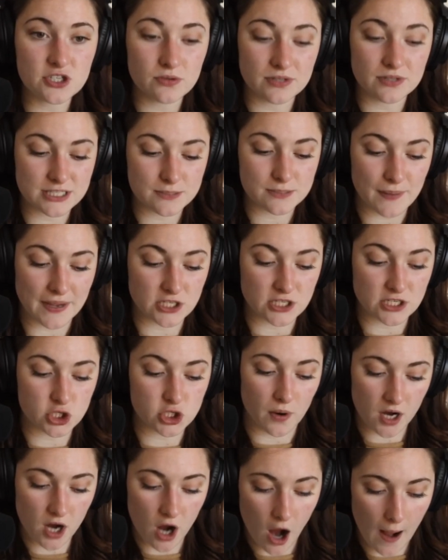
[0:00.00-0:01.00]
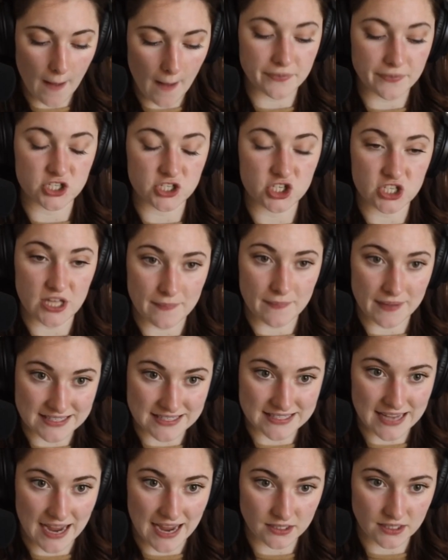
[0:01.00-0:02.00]
the space to accomplish them
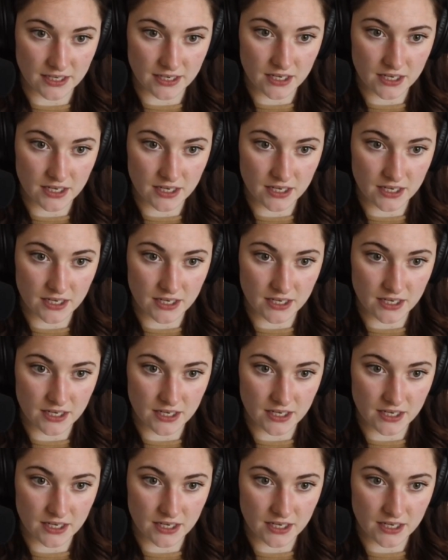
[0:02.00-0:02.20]
exactly.